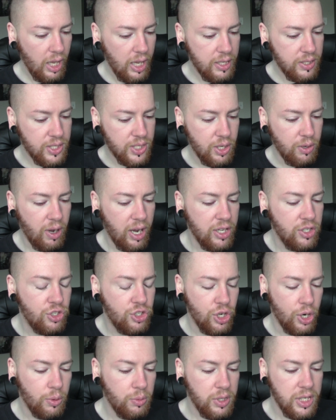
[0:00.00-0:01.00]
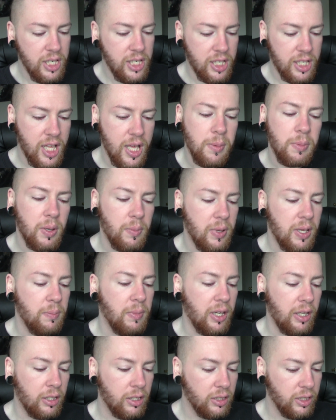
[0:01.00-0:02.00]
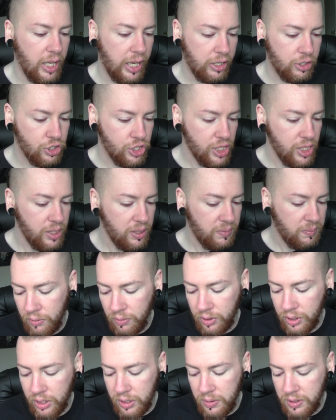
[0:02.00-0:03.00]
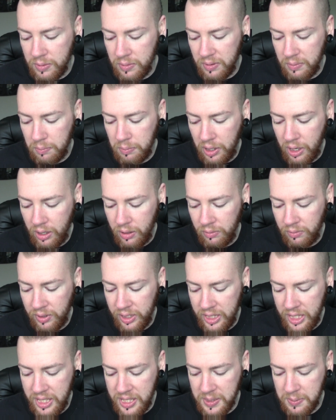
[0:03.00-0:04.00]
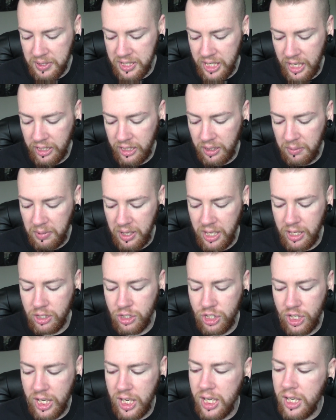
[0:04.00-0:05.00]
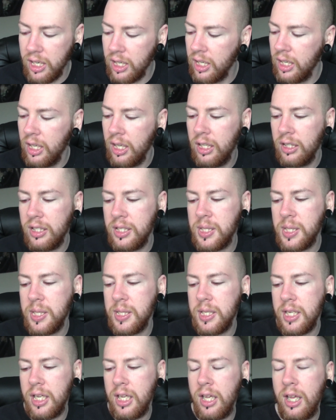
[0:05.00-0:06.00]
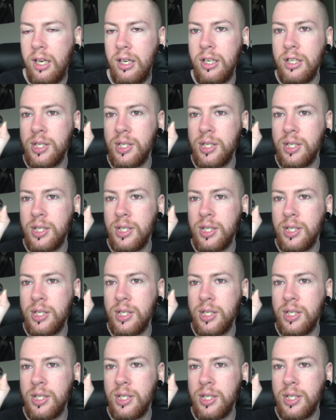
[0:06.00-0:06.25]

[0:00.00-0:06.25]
And so I don't need to keep them in my collection. We're gonna part with this metallic pink shade. This is in